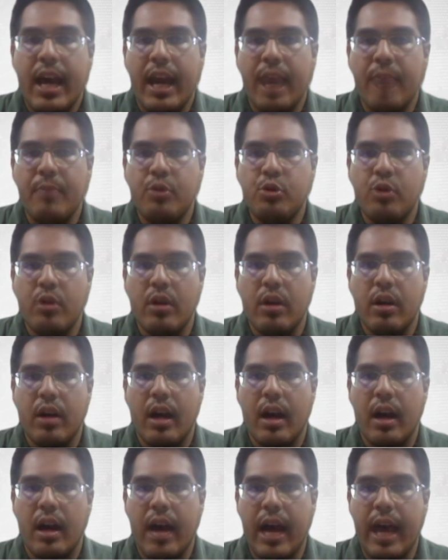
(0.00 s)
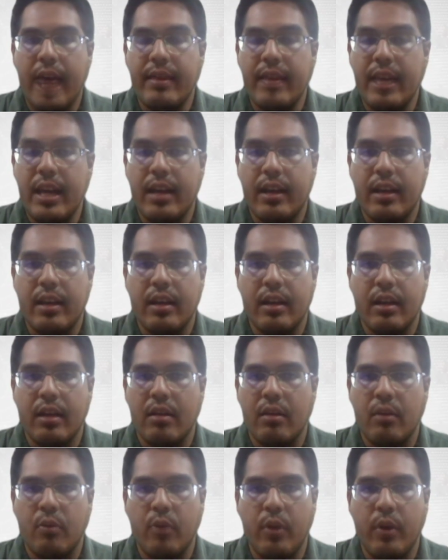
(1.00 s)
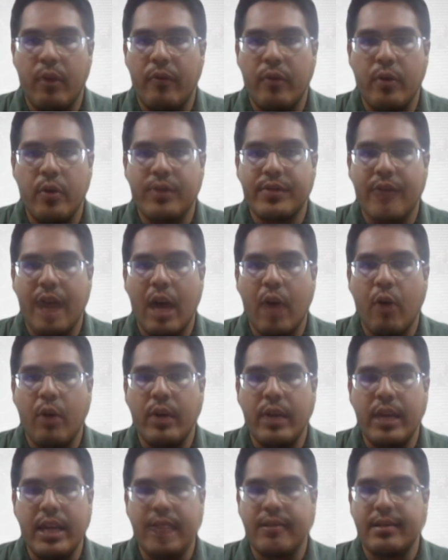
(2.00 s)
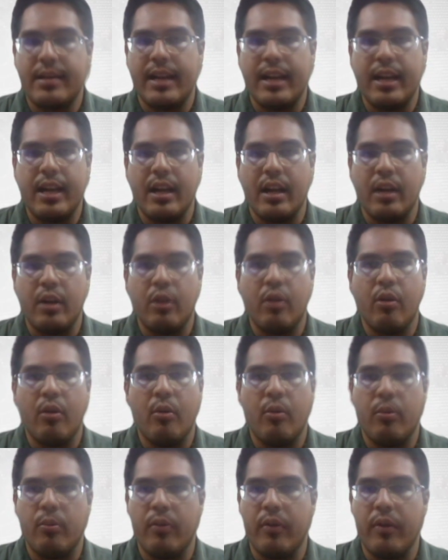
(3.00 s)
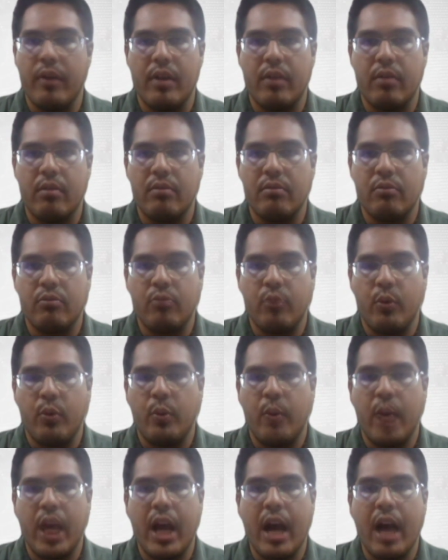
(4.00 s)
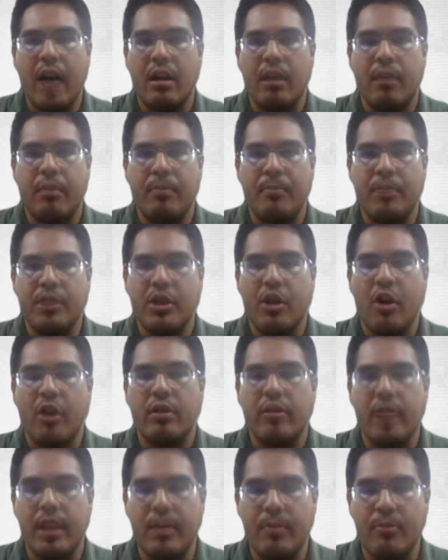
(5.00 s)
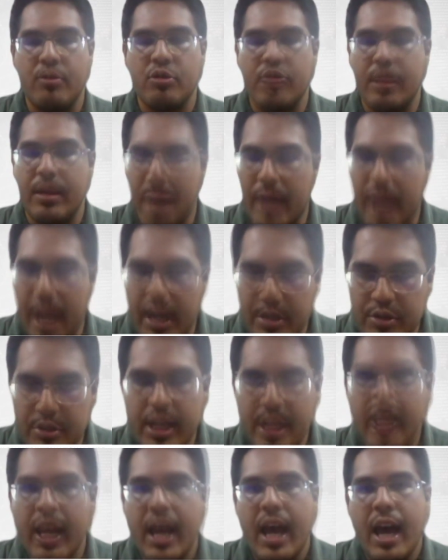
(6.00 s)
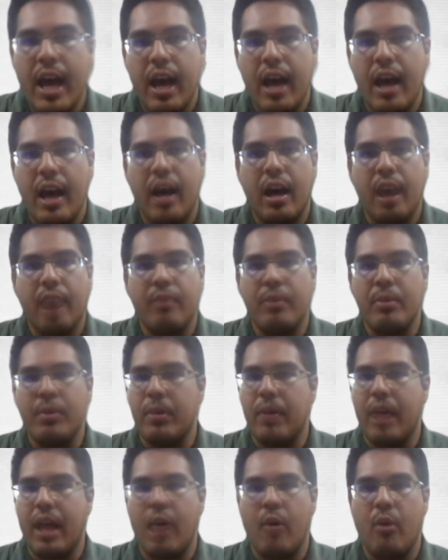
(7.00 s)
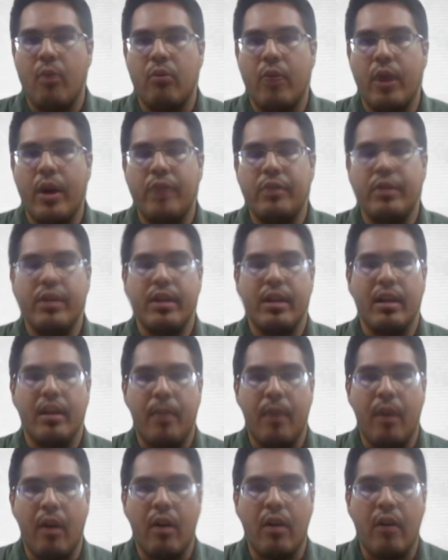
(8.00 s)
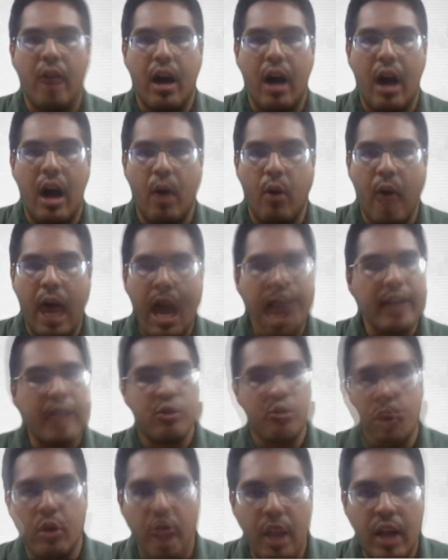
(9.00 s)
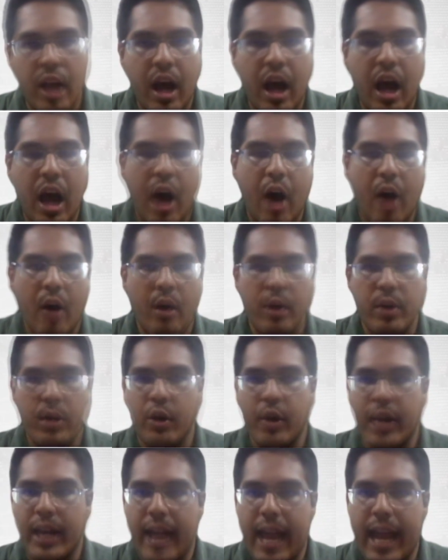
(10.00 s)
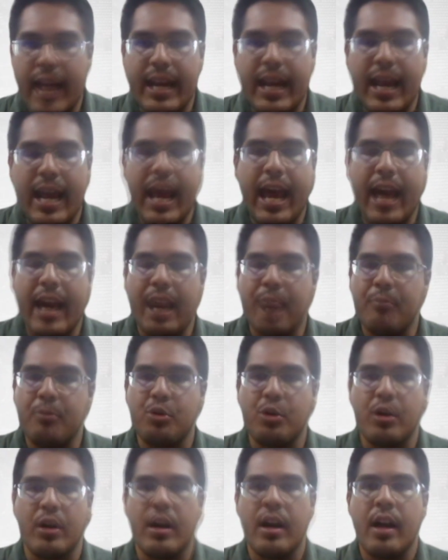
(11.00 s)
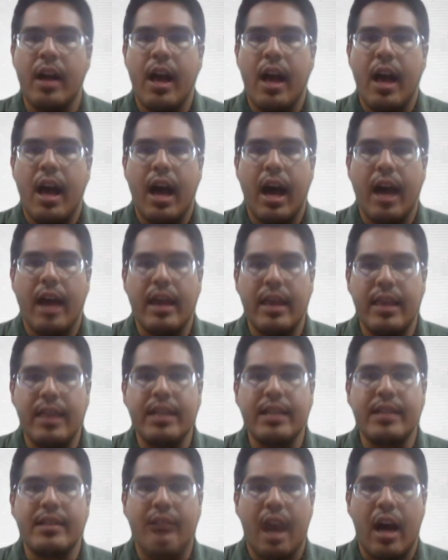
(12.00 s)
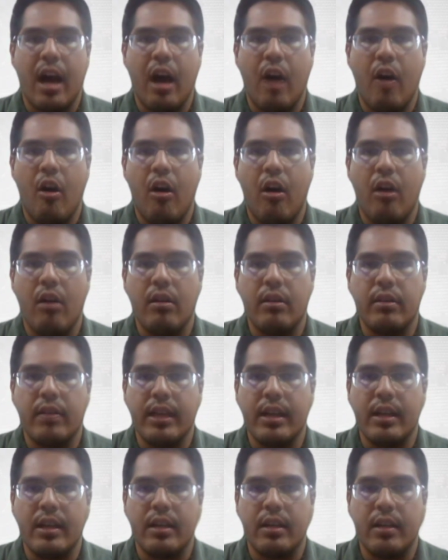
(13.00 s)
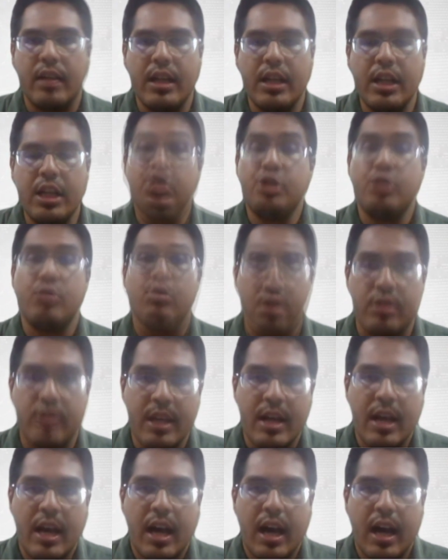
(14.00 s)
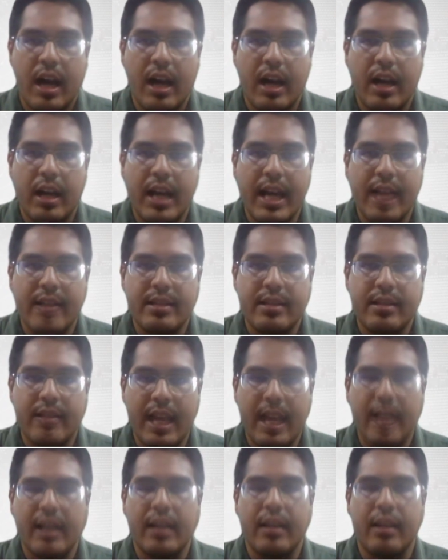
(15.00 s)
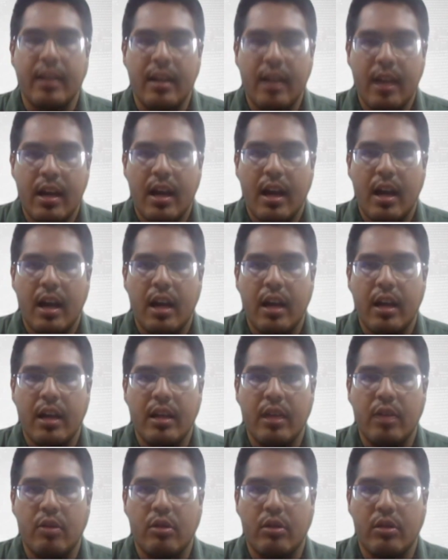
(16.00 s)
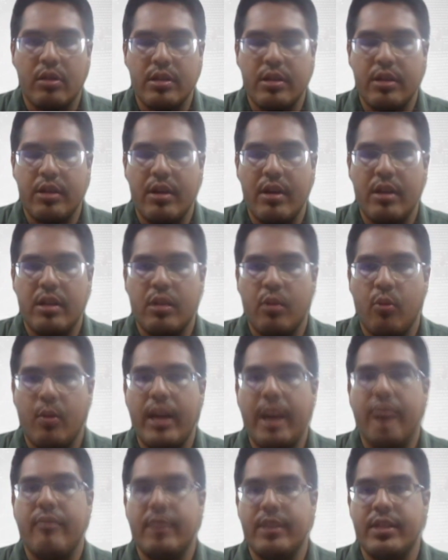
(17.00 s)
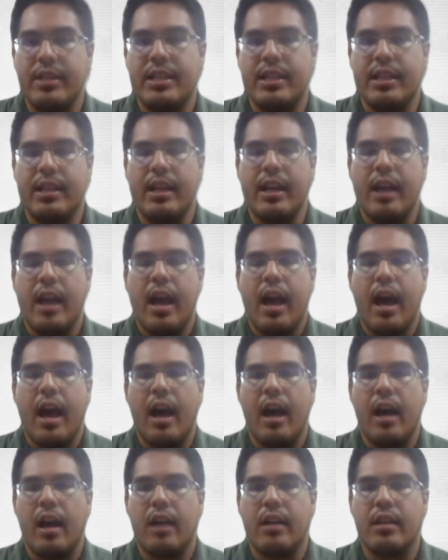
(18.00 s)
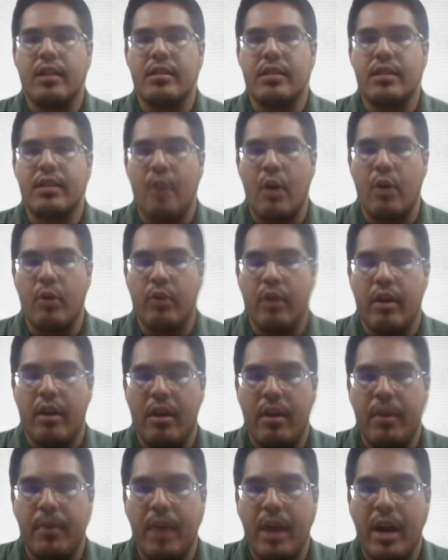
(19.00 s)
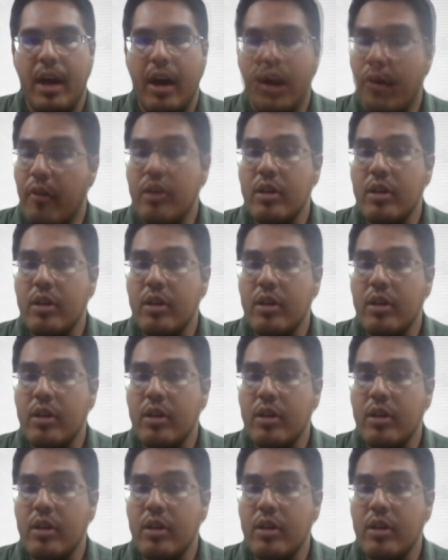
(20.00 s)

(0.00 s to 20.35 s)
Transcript: And I'm sure I think with with Saudi, it's clear, you know, with a we, are a majority Muslim country. Uh, people are wondering about uh, our Hajj quota. How are we going to get there? And I'm sure uh, these are all the issues uh, that's taken uh, into consideration when he visited uh, Saudi Arabia.